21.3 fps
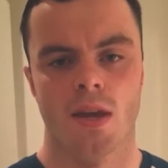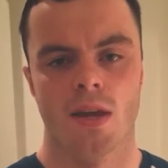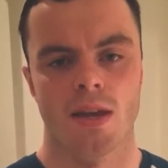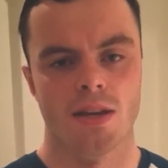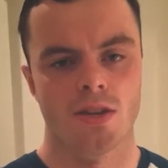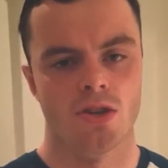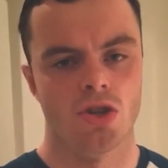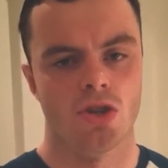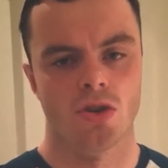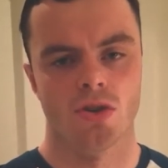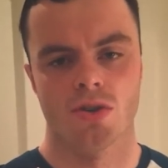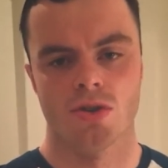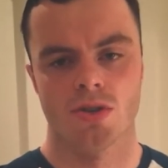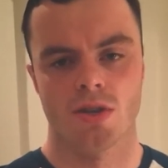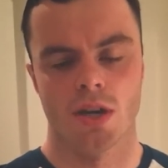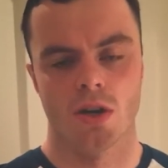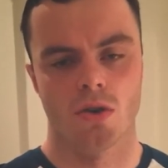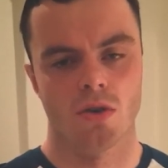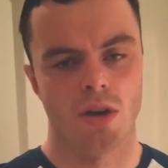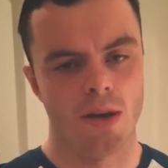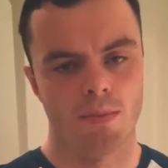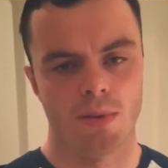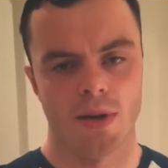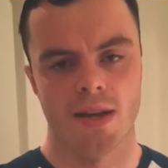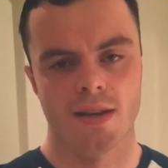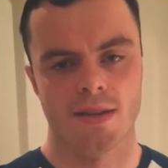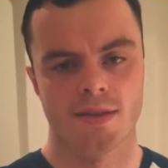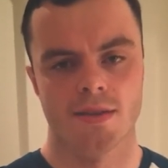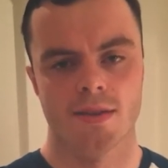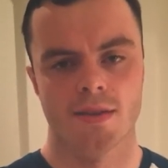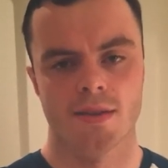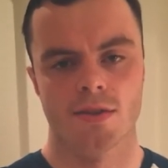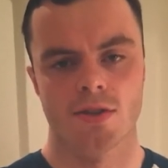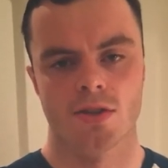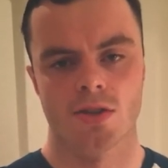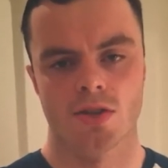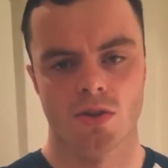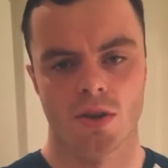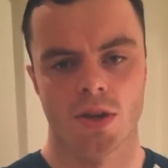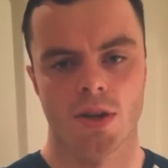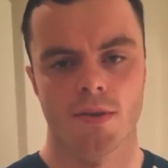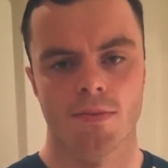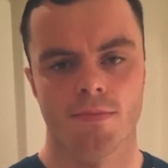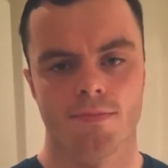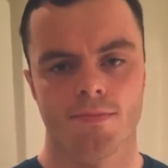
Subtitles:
It's just a great place to study.